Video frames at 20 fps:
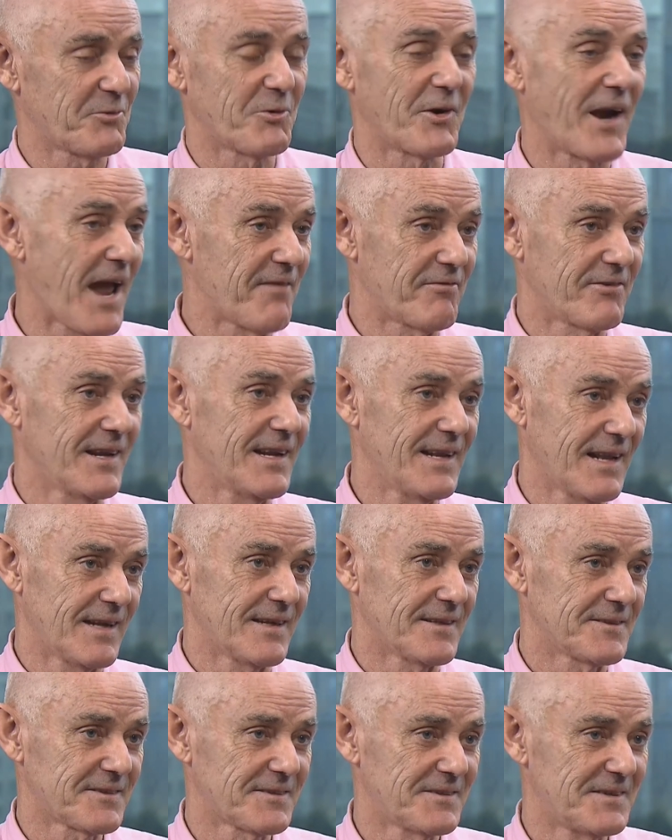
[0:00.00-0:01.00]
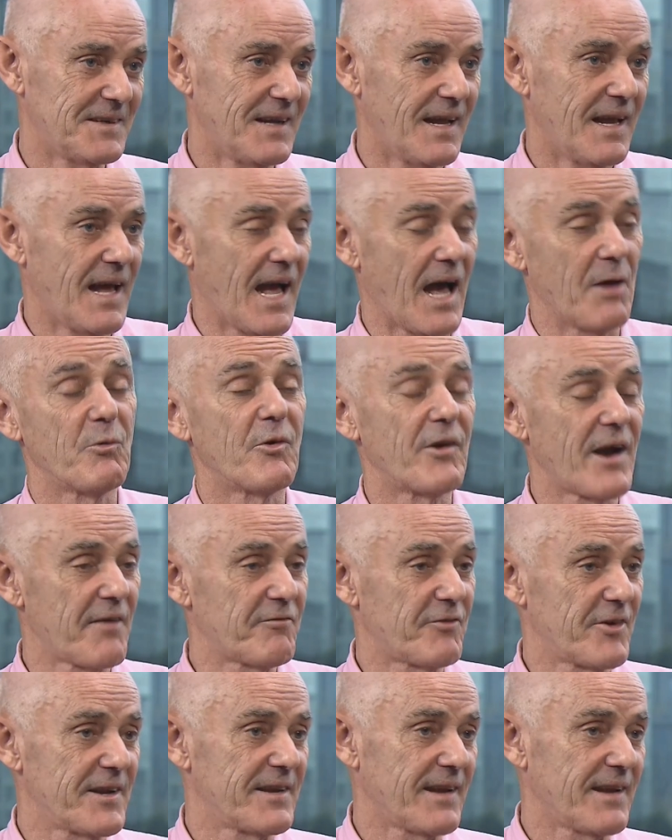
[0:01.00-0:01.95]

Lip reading: we're every class, and we're every